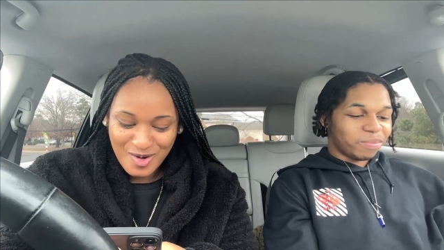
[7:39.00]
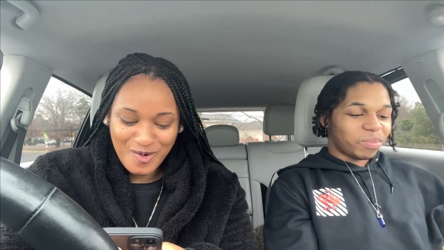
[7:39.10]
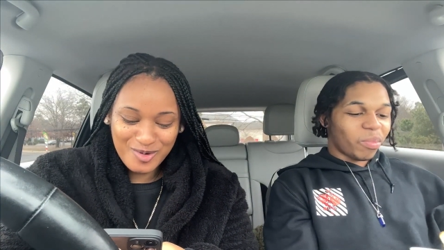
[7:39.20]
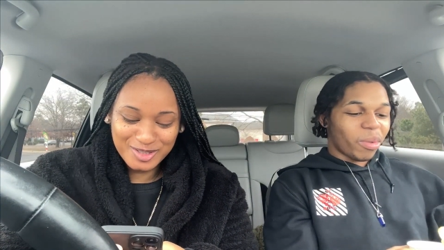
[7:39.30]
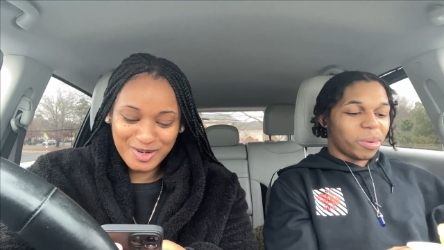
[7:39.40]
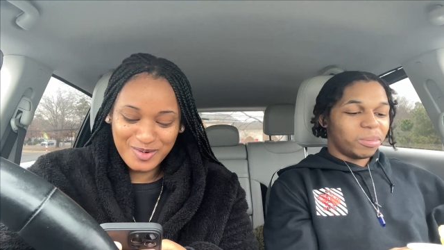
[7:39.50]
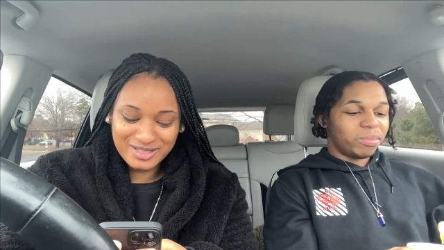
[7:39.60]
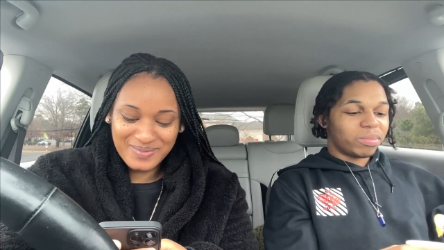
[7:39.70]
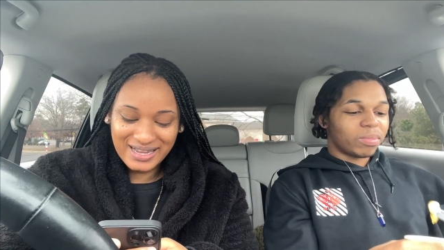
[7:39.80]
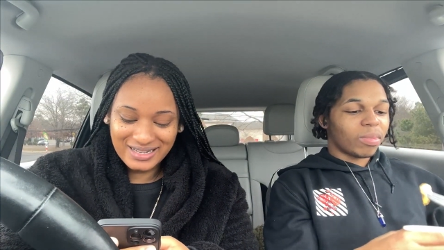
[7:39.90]
Speaker 1: Who was your
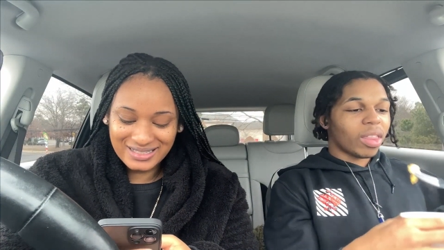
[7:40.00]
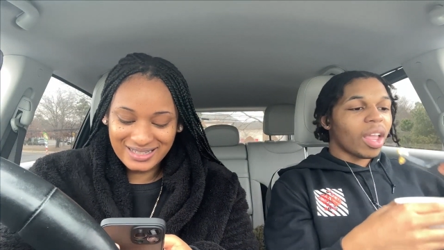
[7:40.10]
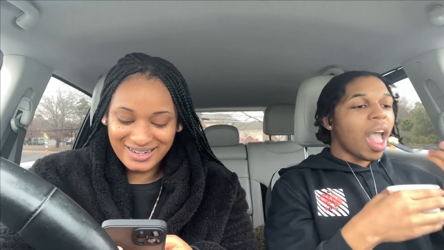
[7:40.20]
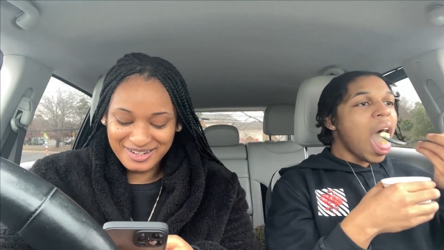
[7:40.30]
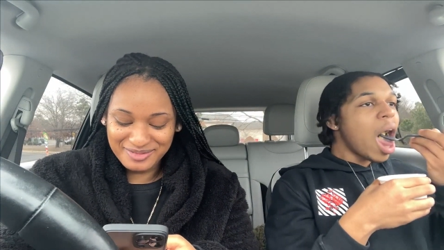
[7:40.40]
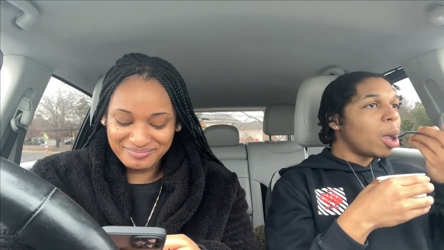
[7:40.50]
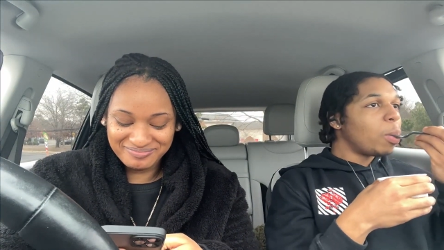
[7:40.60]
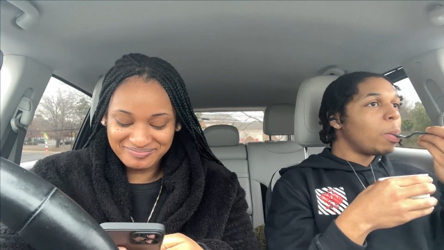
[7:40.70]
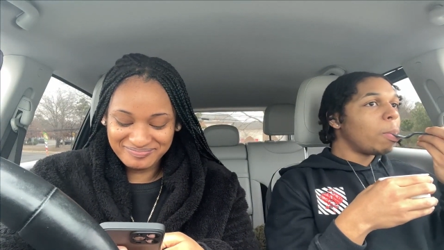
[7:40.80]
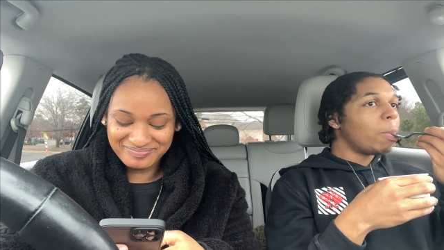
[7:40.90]
worst body and say her name?
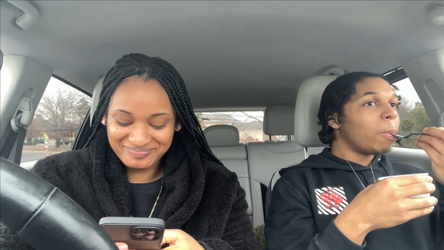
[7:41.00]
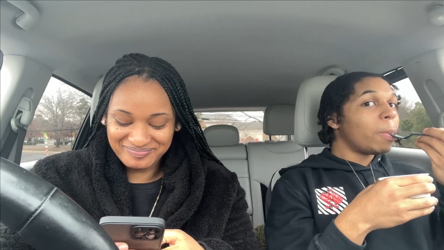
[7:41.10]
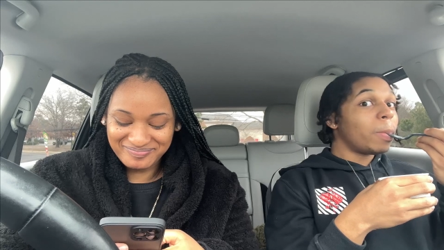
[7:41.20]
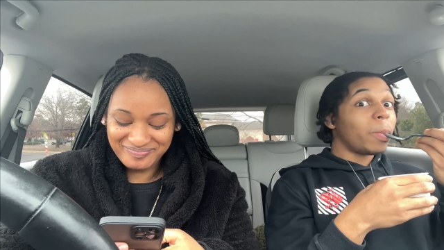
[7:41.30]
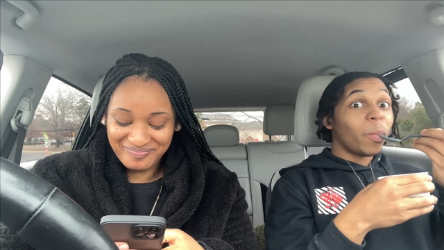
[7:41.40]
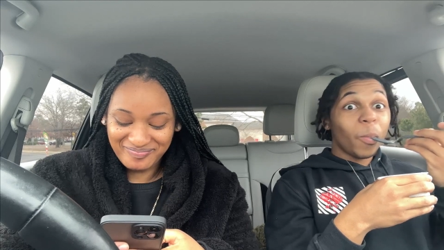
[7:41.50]
Who?